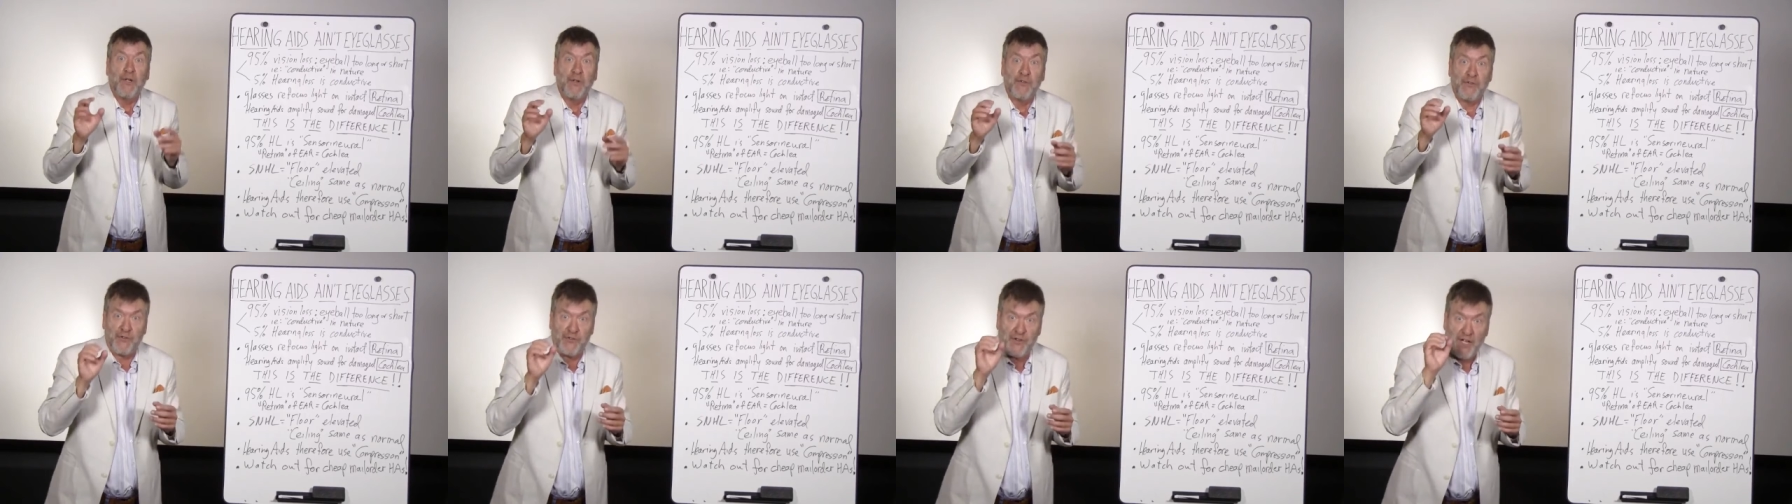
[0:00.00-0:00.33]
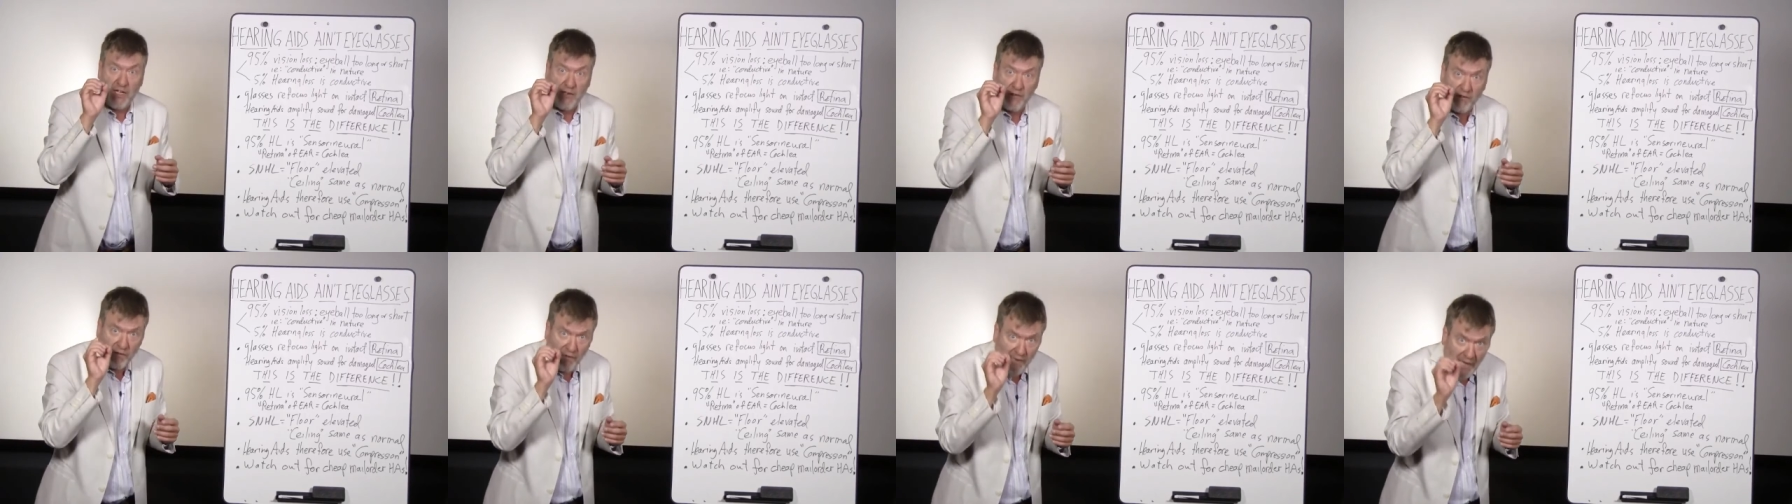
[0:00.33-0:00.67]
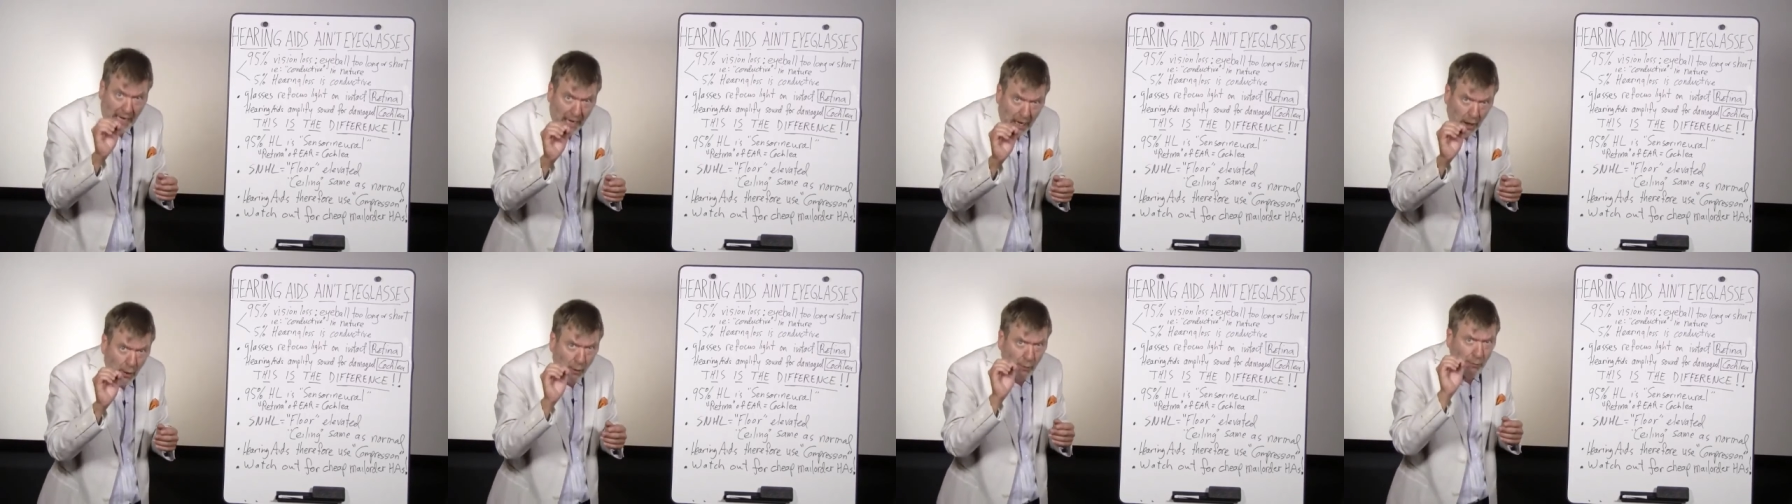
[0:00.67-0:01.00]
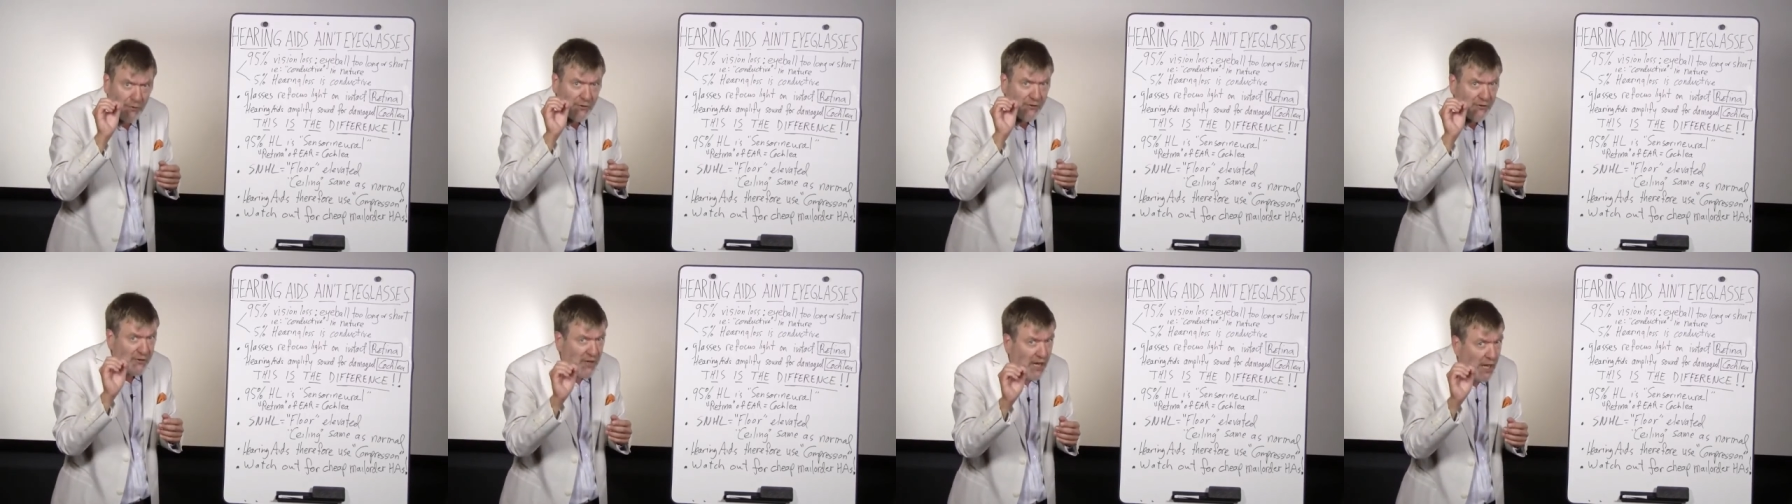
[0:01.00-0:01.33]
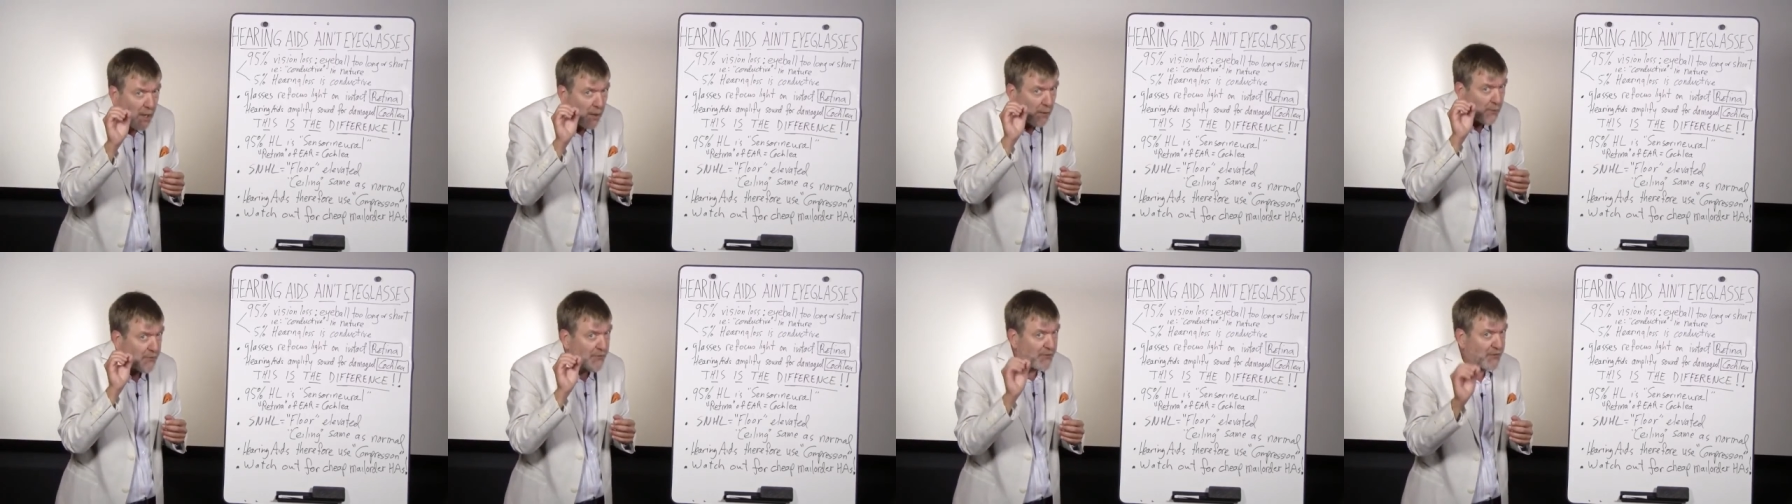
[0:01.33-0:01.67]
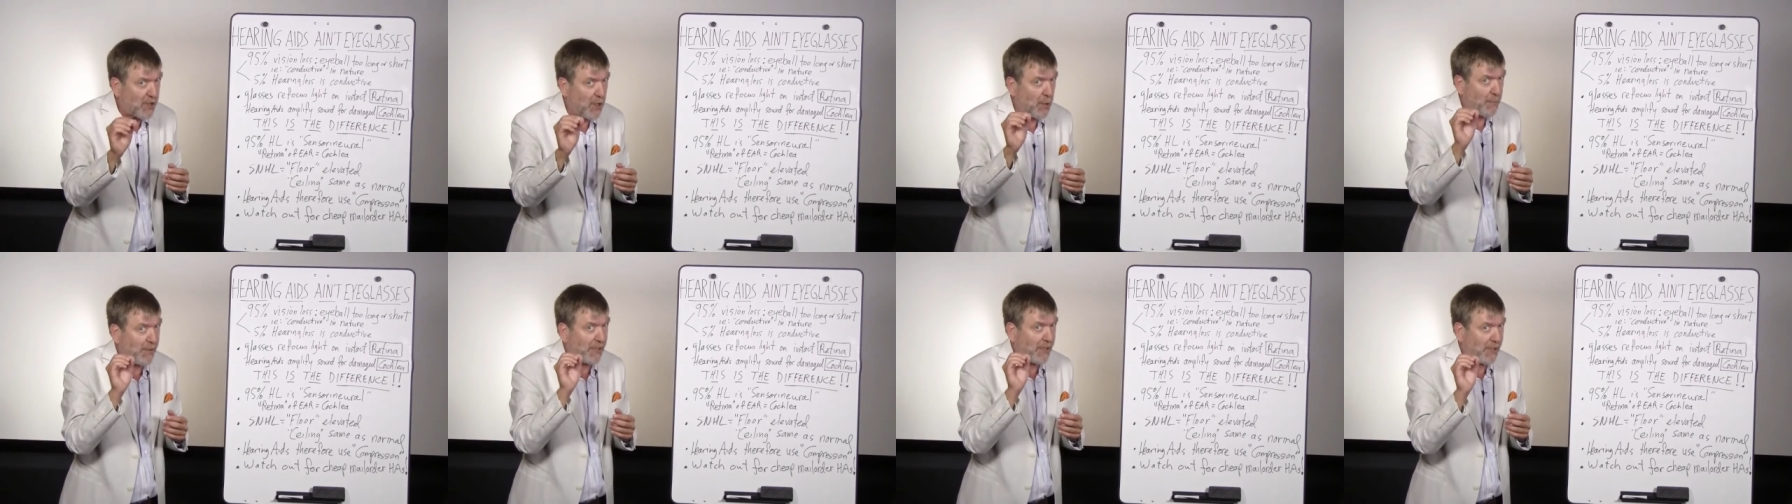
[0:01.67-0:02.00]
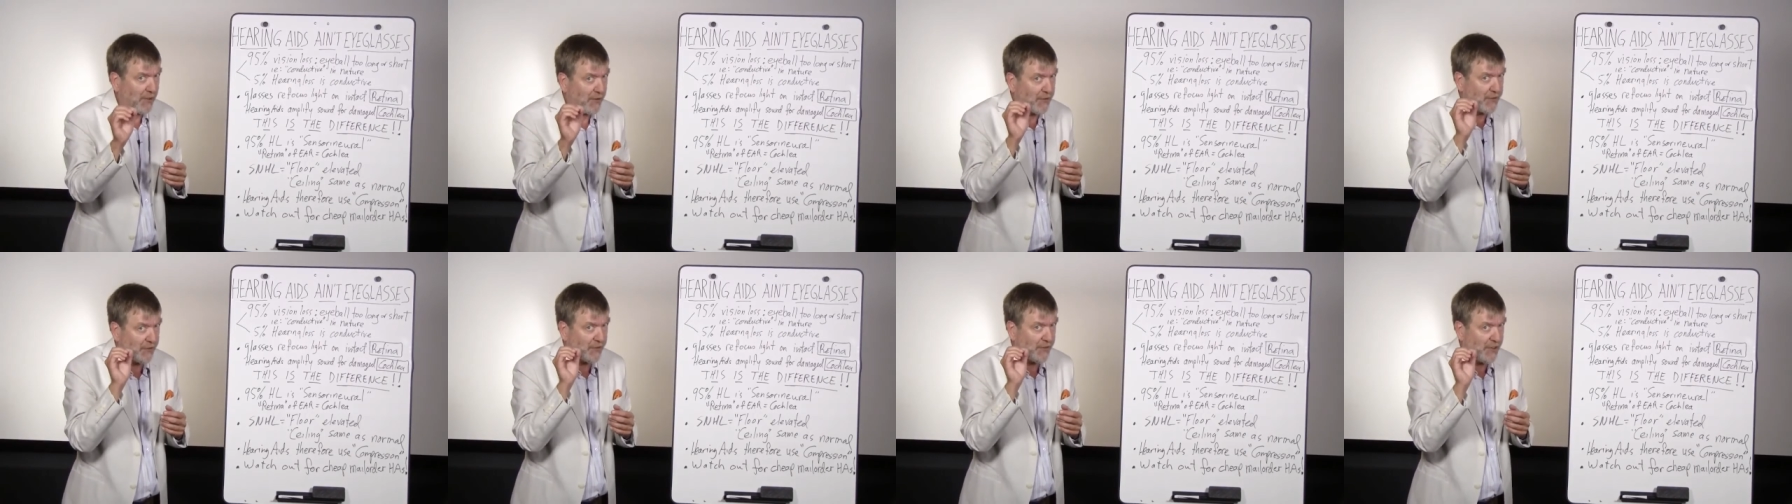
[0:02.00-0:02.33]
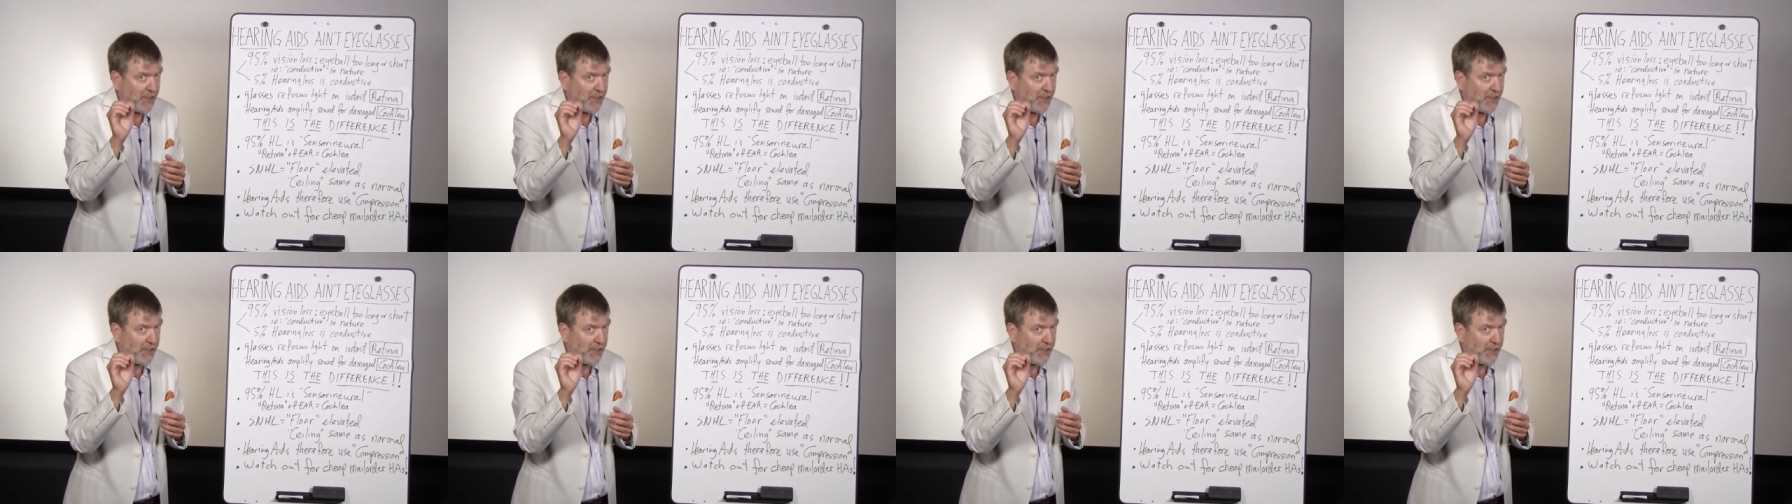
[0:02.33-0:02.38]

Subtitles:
So that loud sounds coming into